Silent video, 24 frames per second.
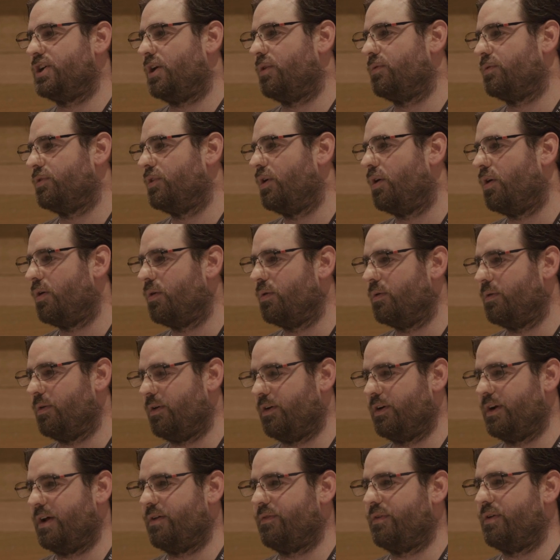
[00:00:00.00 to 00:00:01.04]
John Doe
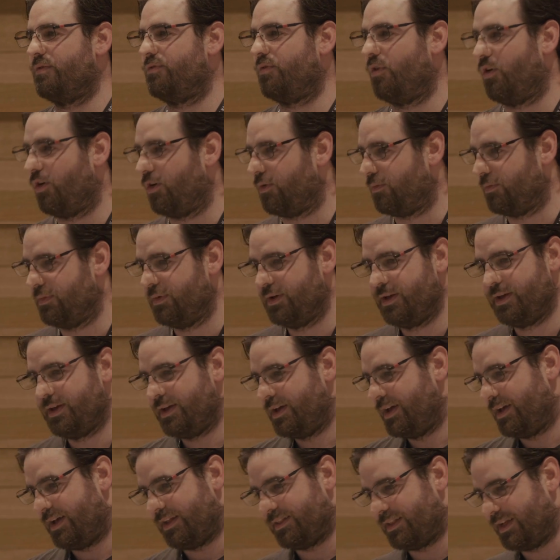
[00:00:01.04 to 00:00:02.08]
on every form
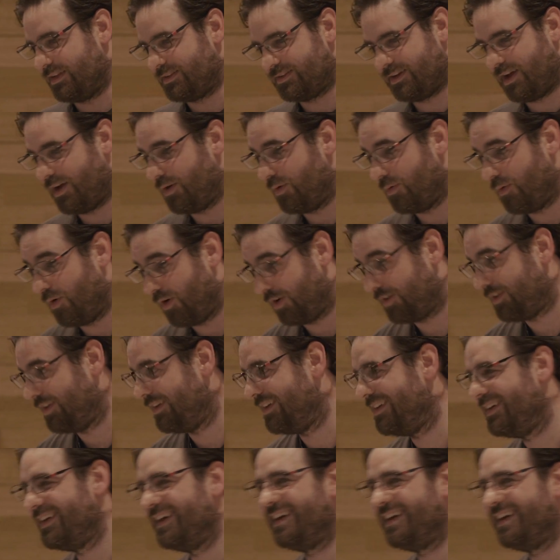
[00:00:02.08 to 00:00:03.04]
and that's how it works,